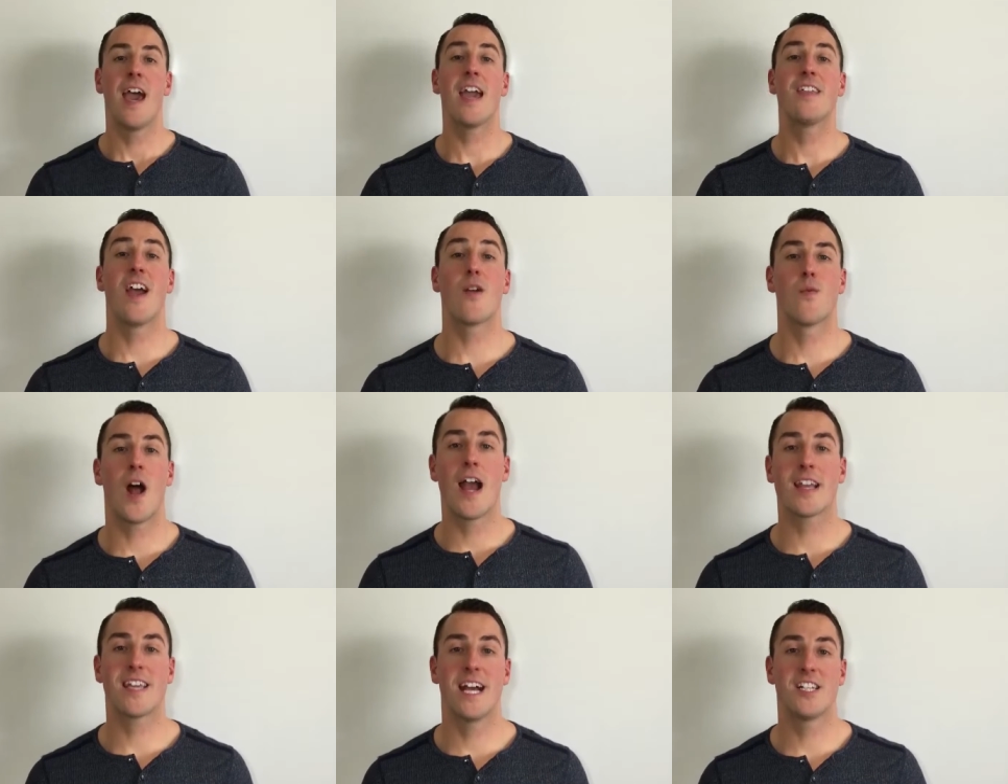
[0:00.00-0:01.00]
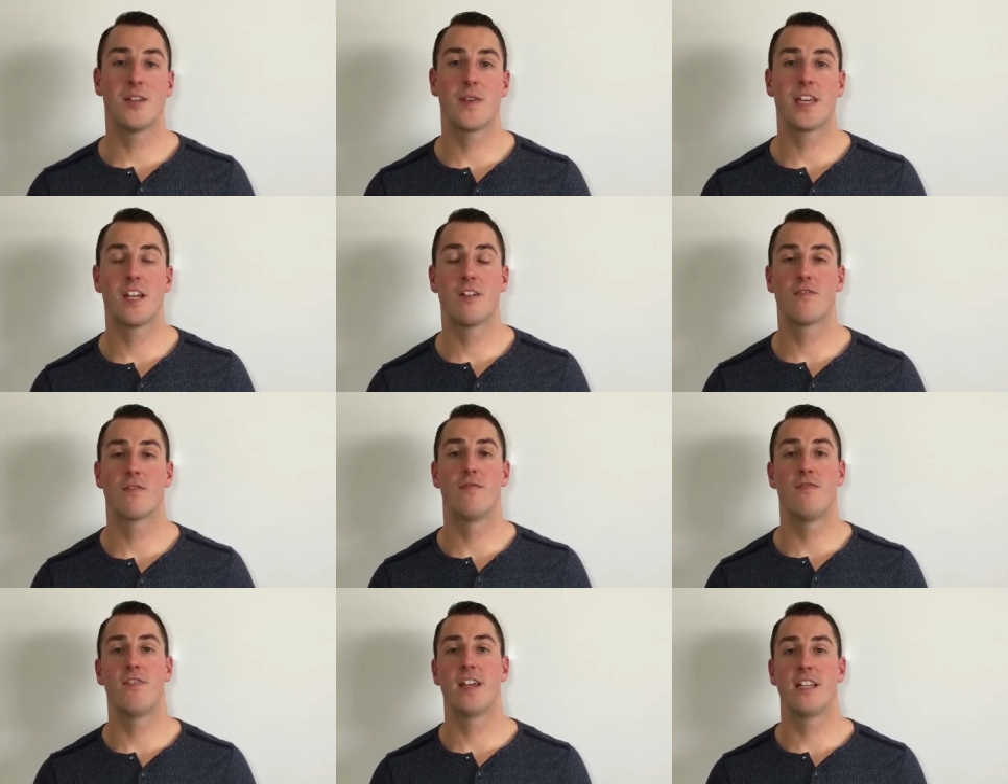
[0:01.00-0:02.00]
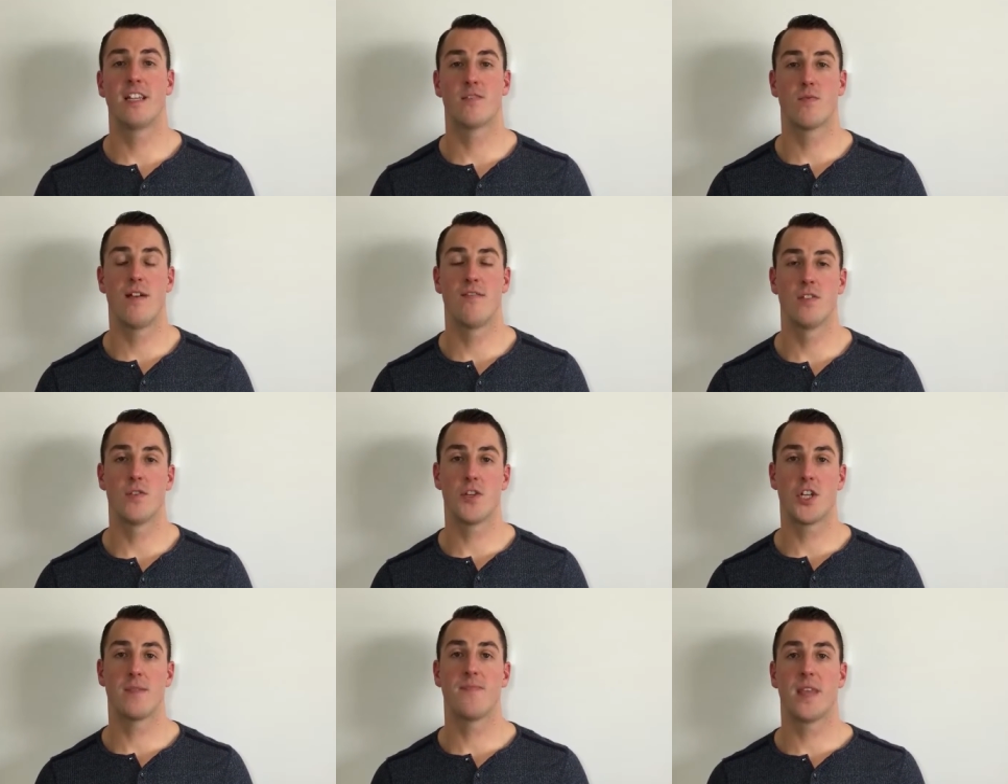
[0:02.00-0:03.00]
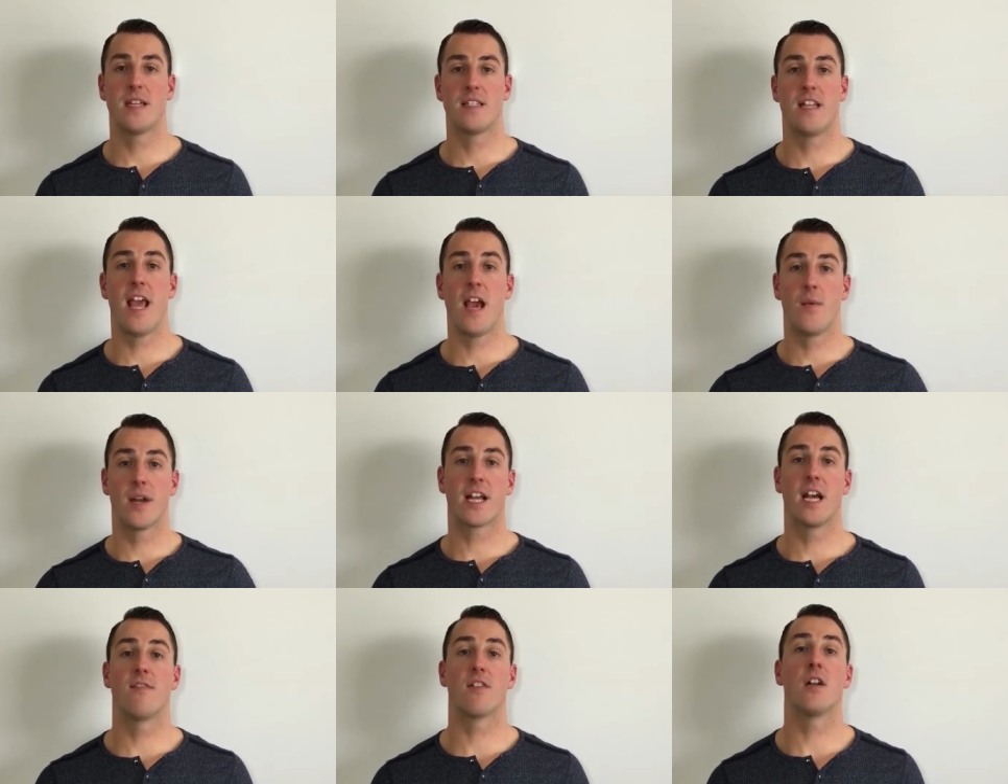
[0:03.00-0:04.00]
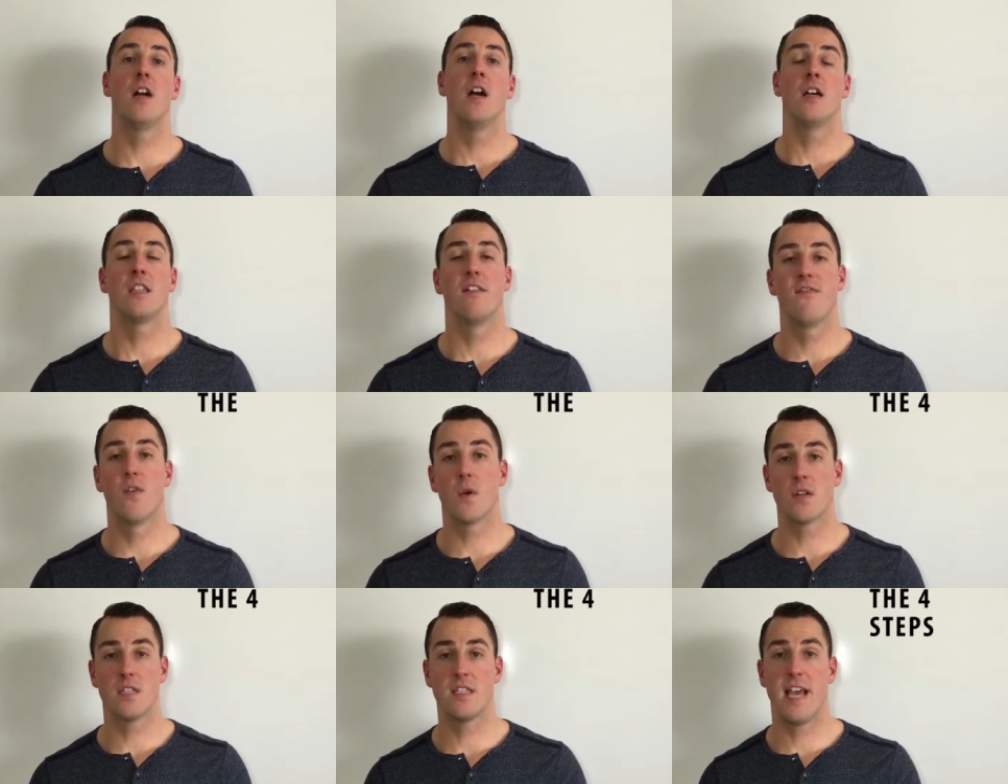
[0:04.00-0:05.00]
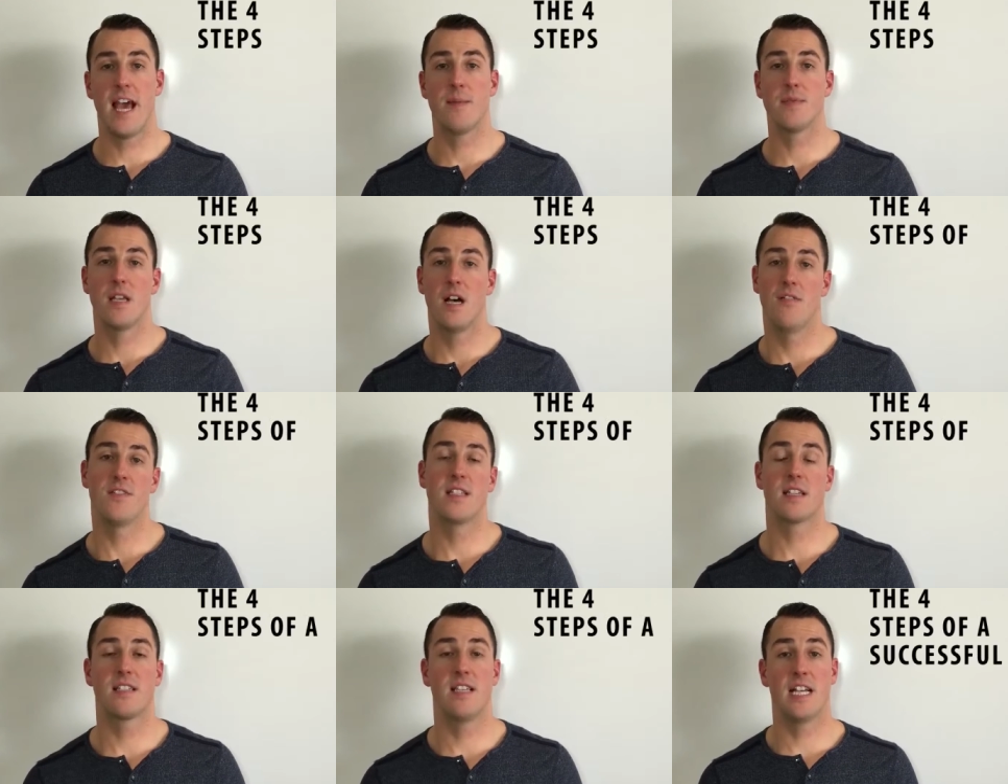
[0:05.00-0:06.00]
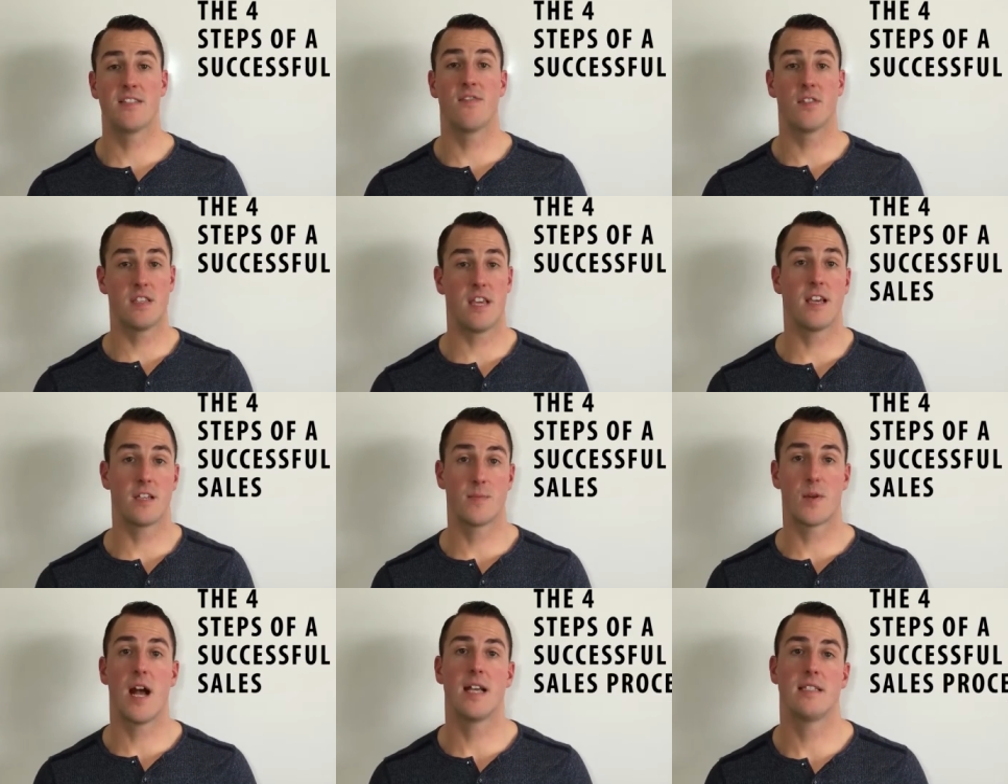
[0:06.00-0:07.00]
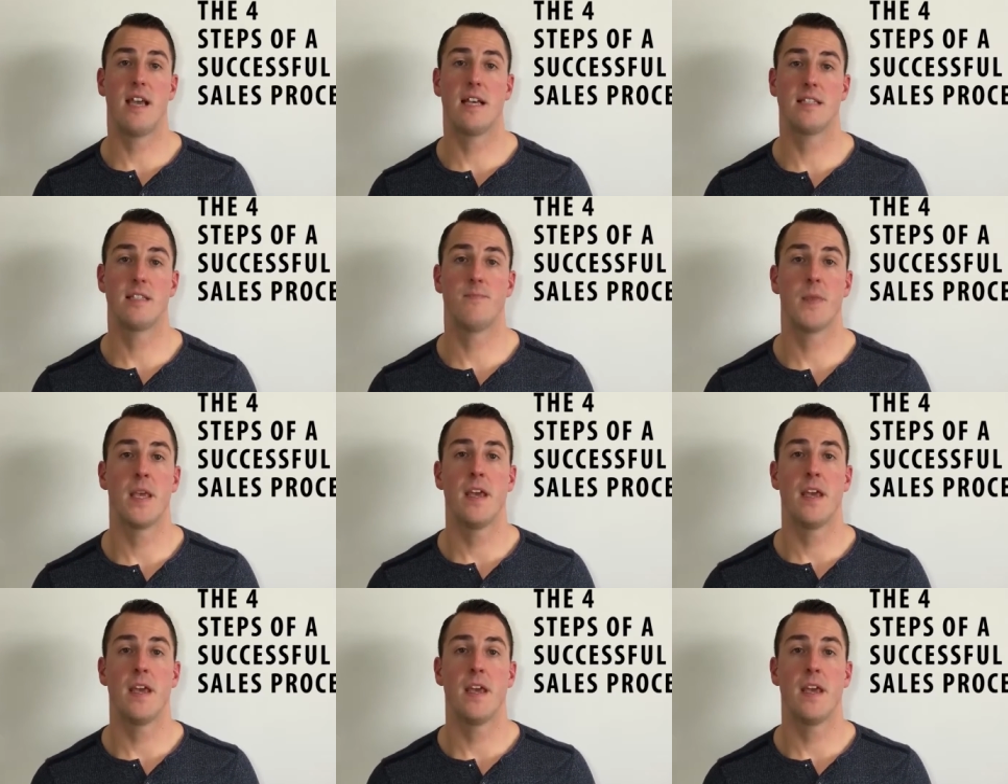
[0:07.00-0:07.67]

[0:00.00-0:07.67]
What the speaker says: Hey there, Ryan Ketchum here from Fitness Revolution, and today I want to cover the 4 steps of a successful sales process.